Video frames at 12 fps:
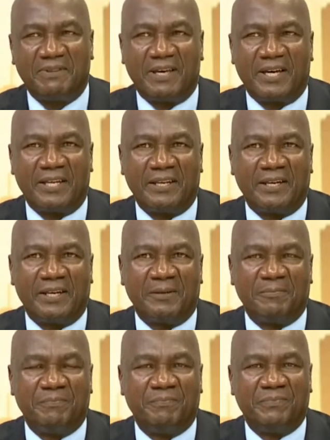than
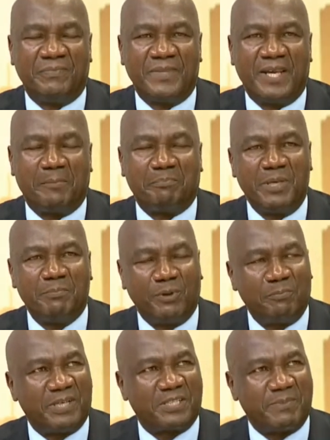a
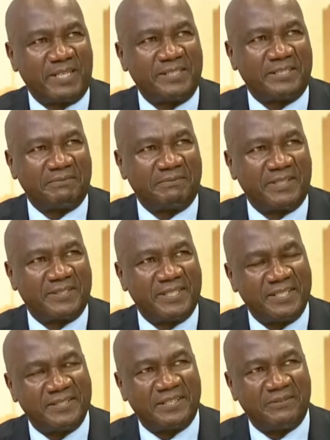people perspective, a
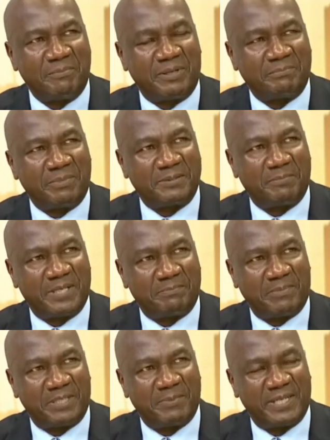citizenry
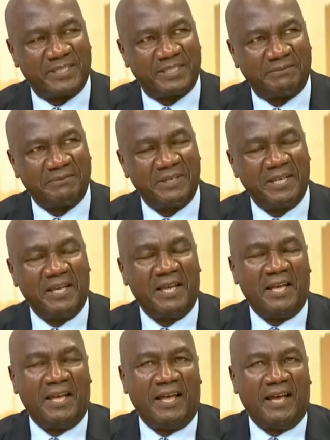perspective.
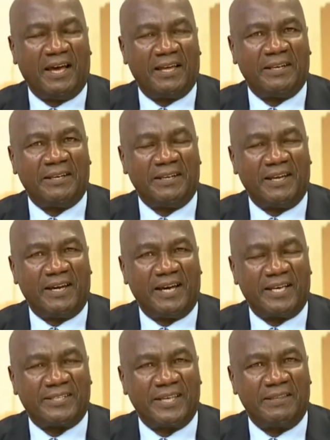And
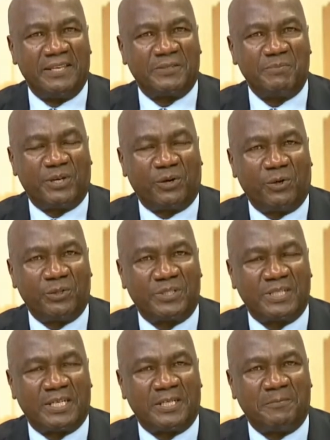I say this
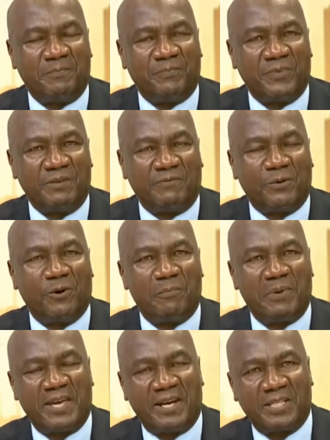because if you
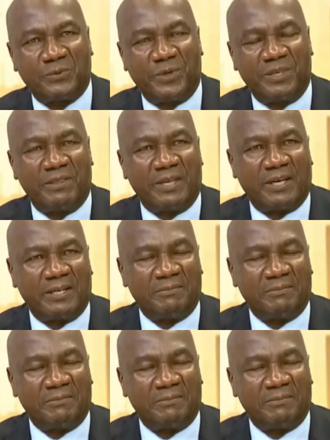compare us with